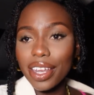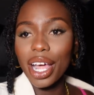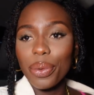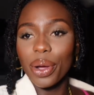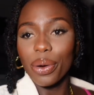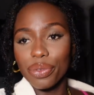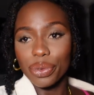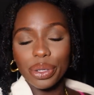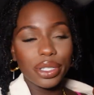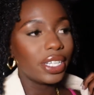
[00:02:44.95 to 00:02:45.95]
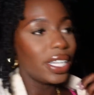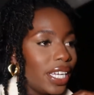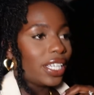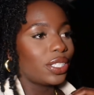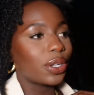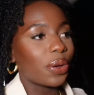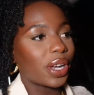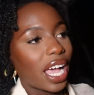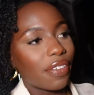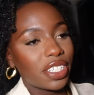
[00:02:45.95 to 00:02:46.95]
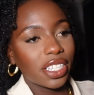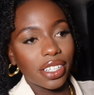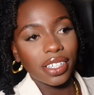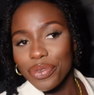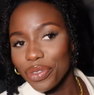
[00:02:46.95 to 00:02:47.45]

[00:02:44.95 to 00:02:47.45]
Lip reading: now we're en route to go and have dinner.